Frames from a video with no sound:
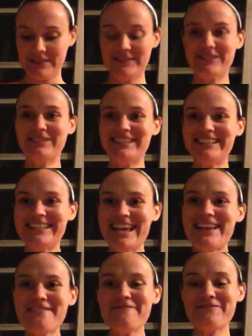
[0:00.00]
So
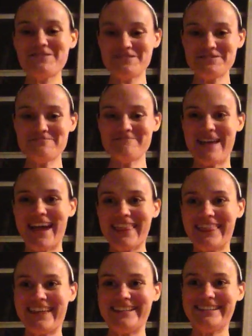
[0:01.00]
today for your math
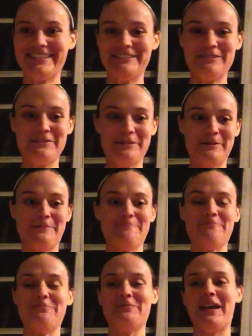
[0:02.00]
lesson,
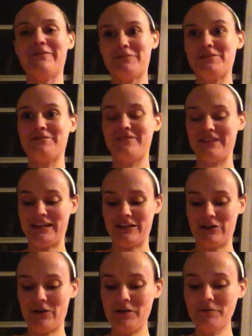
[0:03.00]
after the
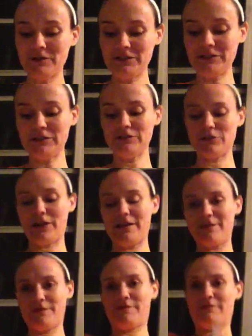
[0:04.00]
video, I want you to try
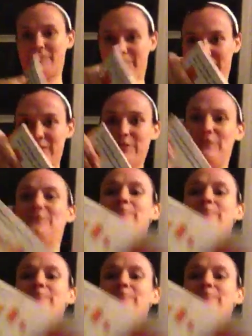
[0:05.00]
the review.